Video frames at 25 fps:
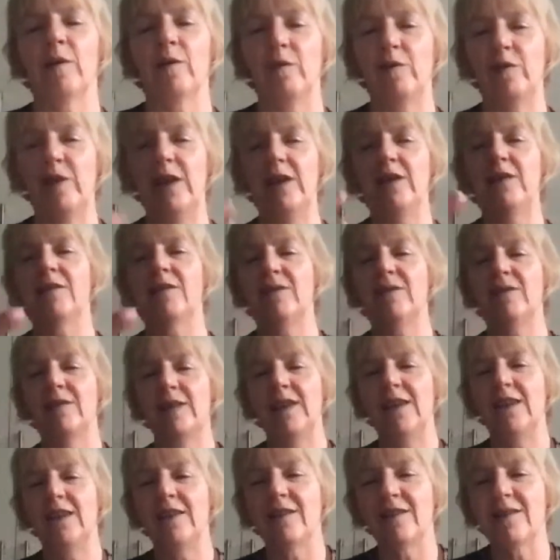these
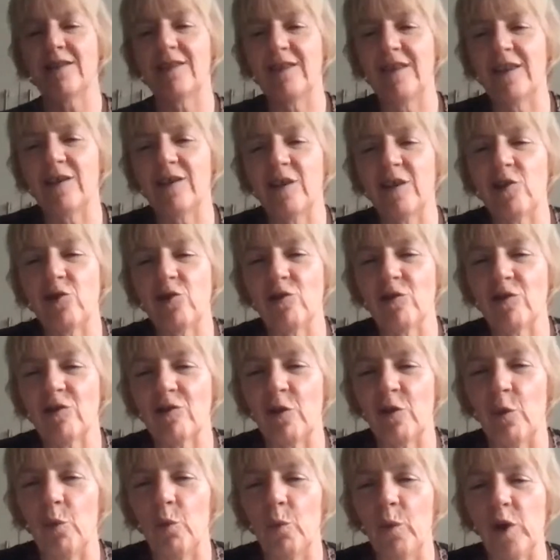these decisions
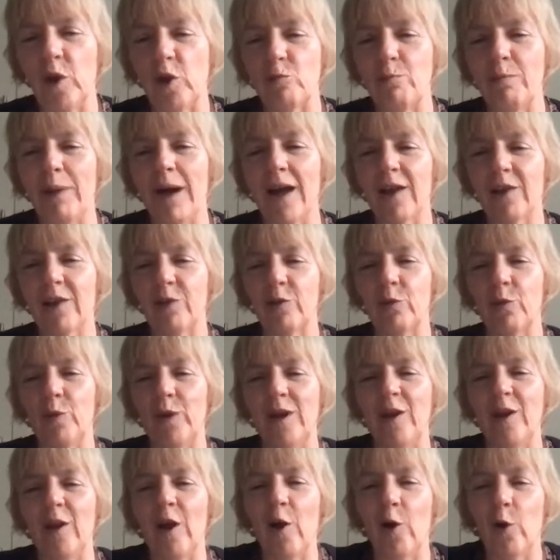on which path
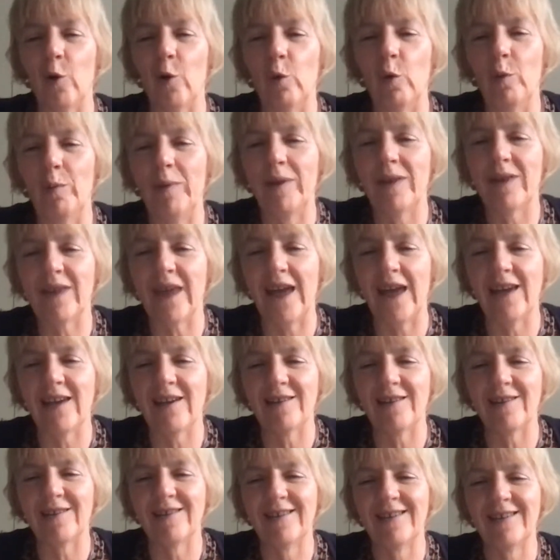we go will be
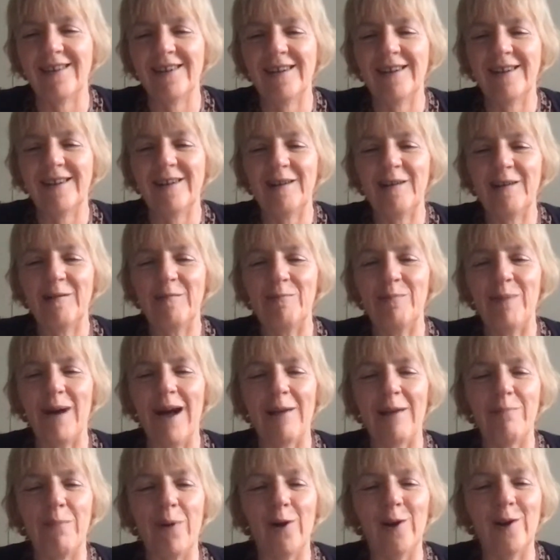taken
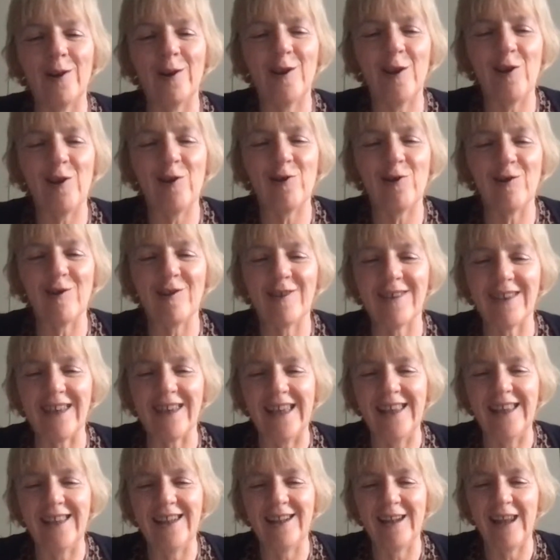by politicians
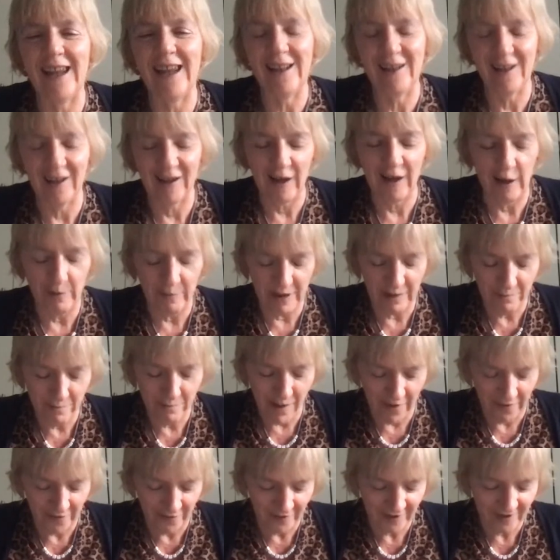in the in the coming
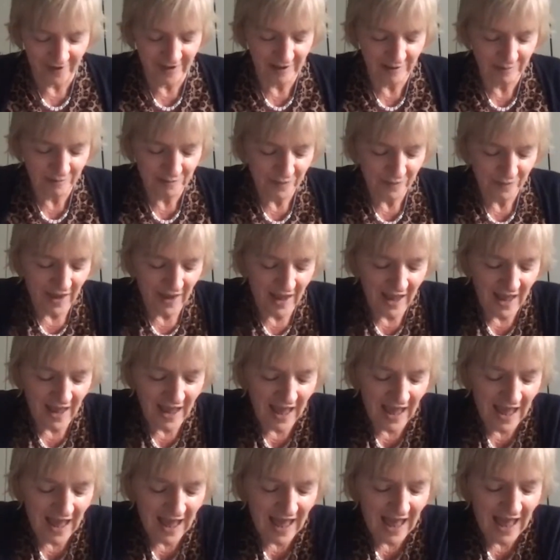months
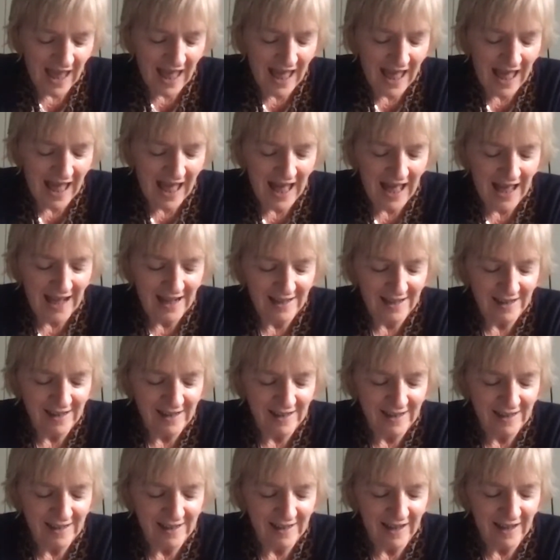
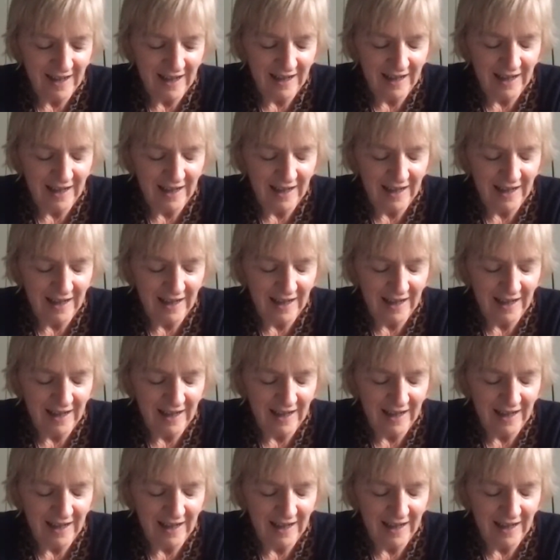and